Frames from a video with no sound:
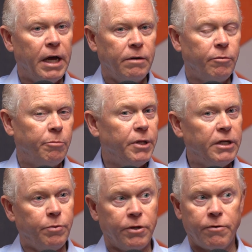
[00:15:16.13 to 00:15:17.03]
We're
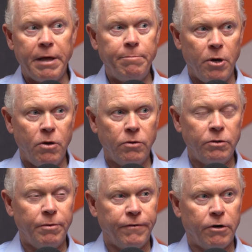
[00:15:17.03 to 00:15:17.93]
blessed with great bones.
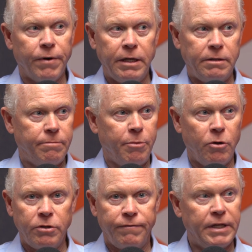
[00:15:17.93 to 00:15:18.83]
We have a great
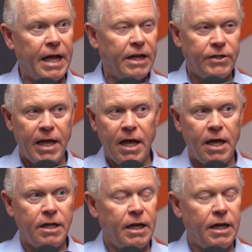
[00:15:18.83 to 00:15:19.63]
bones of a downtown,